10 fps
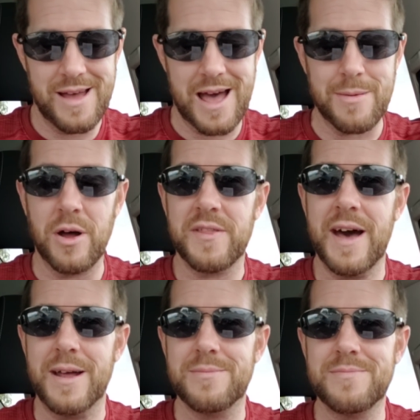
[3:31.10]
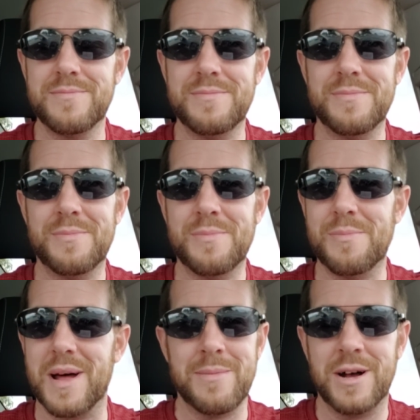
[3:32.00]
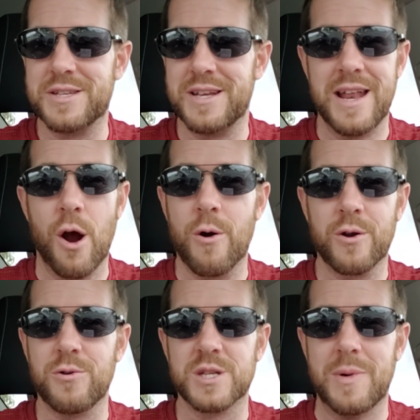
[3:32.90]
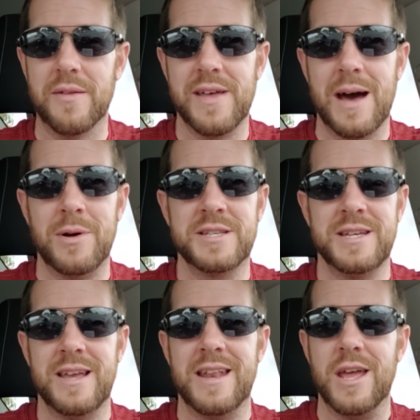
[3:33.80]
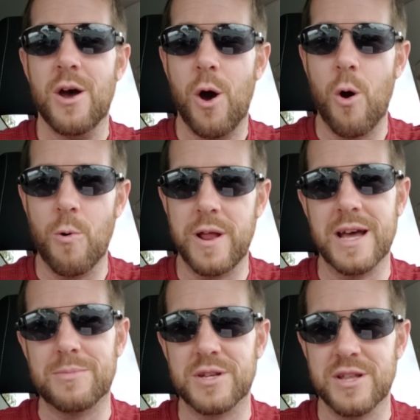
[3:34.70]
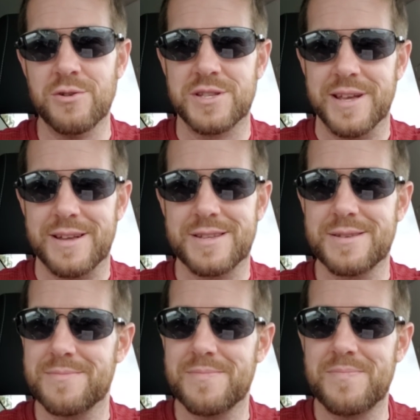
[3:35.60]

How about that? But I'm not seeing any articles about that. I'm not seeing any owning up to those things.